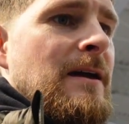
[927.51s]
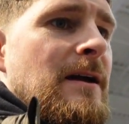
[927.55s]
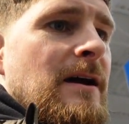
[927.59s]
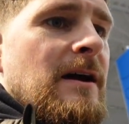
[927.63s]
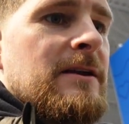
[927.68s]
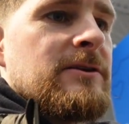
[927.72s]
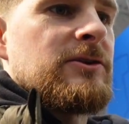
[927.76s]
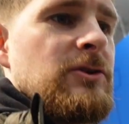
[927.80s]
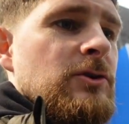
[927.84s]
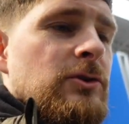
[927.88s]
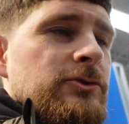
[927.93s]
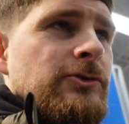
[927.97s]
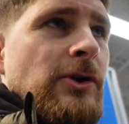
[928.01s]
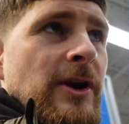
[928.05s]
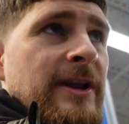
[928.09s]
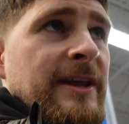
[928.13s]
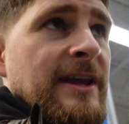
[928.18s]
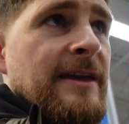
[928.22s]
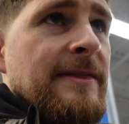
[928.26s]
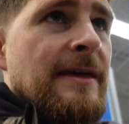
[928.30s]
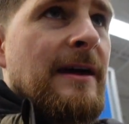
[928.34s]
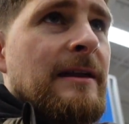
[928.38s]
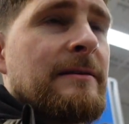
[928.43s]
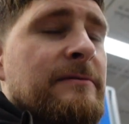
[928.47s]
and you're trying
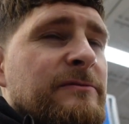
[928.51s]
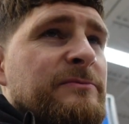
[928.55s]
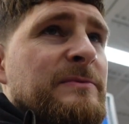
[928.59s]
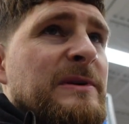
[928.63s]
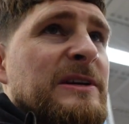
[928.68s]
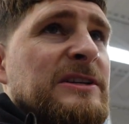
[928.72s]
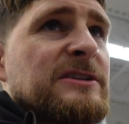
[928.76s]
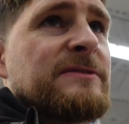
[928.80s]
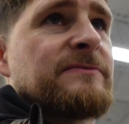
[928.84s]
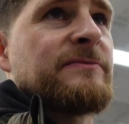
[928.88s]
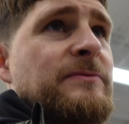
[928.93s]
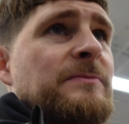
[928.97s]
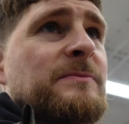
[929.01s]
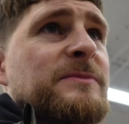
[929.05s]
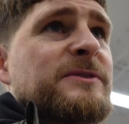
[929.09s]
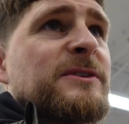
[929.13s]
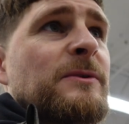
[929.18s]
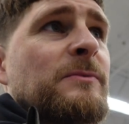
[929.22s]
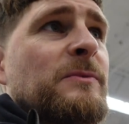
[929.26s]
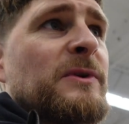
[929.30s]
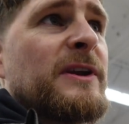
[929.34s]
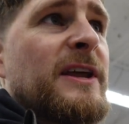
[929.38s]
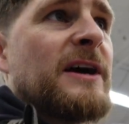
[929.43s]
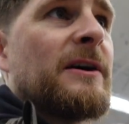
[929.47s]
to get that information from
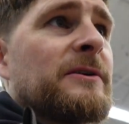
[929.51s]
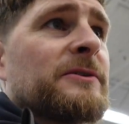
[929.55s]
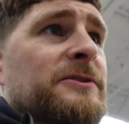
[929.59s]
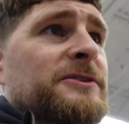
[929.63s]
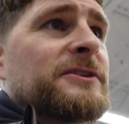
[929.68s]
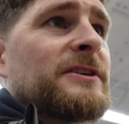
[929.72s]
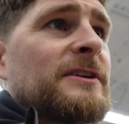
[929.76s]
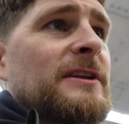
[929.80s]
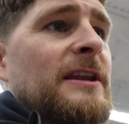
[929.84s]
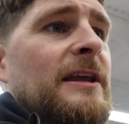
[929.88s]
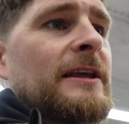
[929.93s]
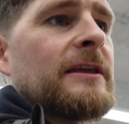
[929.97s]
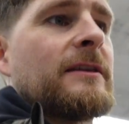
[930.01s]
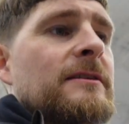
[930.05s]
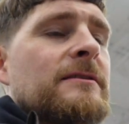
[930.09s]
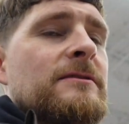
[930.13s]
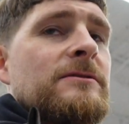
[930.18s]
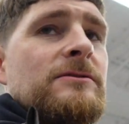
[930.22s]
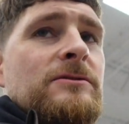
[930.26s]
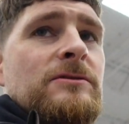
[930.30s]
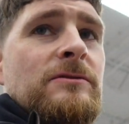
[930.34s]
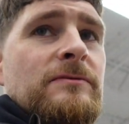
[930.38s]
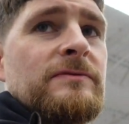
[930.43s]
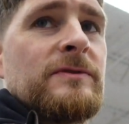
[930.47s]
someone else, and like
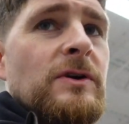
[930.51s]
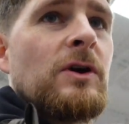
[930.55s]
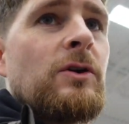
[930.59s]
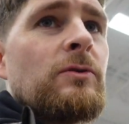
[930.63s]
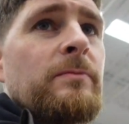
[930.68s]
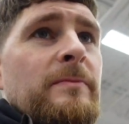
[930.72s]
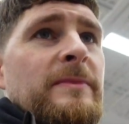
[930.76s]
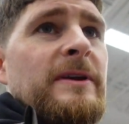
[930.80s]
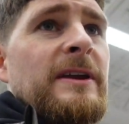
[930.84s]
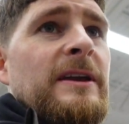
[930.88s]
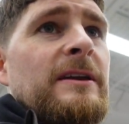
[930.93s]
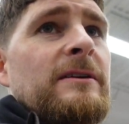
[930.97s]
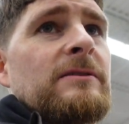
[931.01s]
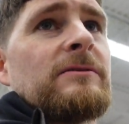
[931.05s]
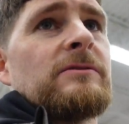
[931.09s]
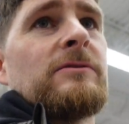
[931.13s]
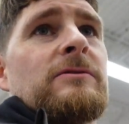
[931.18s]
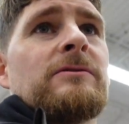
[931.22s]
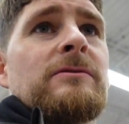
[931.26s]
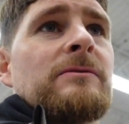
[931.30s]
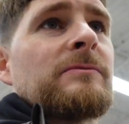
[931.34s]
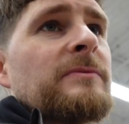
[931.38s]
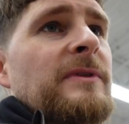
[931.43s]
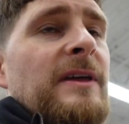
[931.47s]
you've told me,
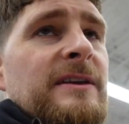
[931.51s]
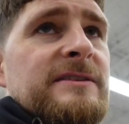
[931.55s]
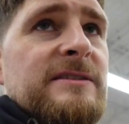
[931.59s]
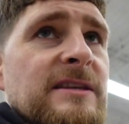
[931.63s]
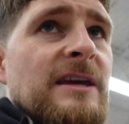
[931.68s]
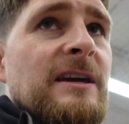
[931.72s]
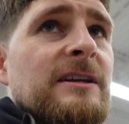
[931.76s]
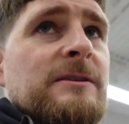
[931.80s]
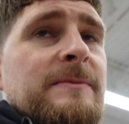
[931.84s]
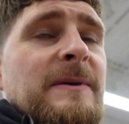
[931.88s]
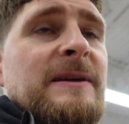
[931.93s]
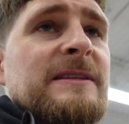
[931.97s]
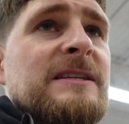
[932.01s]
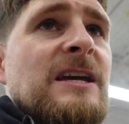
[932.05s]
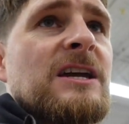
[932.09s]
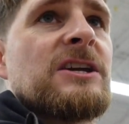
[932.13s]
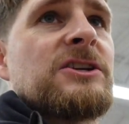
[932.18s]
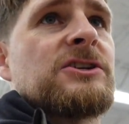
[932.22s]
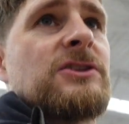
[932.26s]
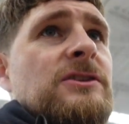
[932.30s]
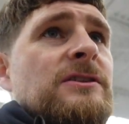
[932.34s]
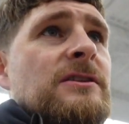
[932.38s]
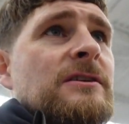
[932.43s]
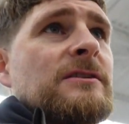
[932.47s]
or there's the
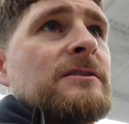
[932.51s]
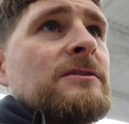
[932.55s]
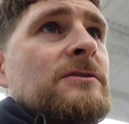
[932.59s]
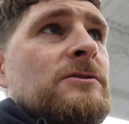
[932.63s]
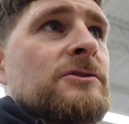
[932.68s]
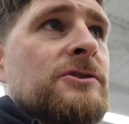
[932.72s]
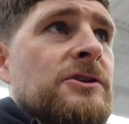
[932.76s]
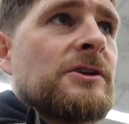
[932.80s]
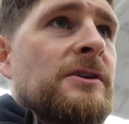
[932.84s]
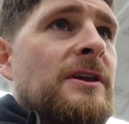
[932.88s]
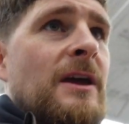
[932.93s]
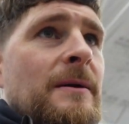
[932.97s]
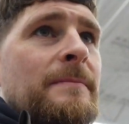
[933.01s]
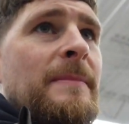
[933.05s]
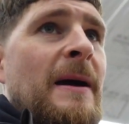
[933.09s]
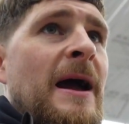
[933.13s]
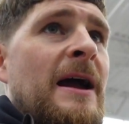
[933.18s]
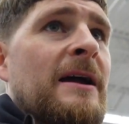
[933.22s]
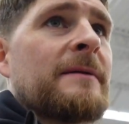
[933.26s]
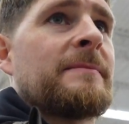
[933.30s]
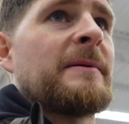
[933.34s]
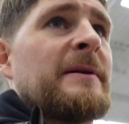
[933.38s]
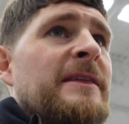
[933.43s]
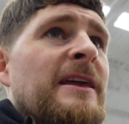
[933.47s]
expectation that you should get
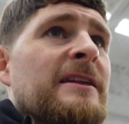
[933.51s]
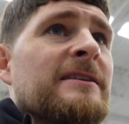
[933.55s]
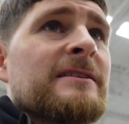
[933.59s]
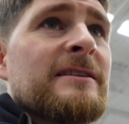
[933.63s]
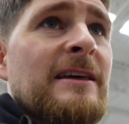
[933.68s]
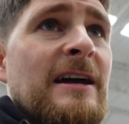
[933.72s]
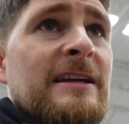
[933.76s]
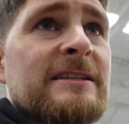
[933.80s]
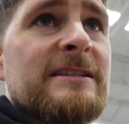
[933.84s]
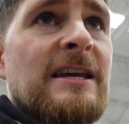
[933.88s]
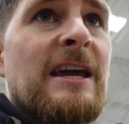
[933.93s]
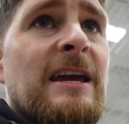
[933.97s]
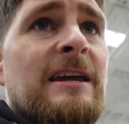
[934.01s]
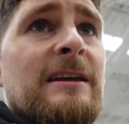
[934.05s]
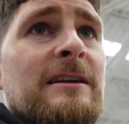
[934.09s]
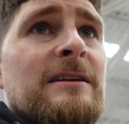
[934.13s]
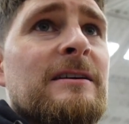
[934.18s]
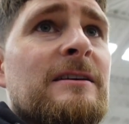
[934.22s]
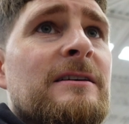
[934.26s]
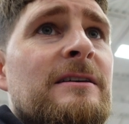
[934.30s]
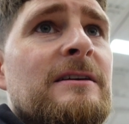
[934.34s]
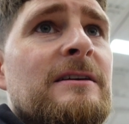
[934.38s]
back by the end of that day,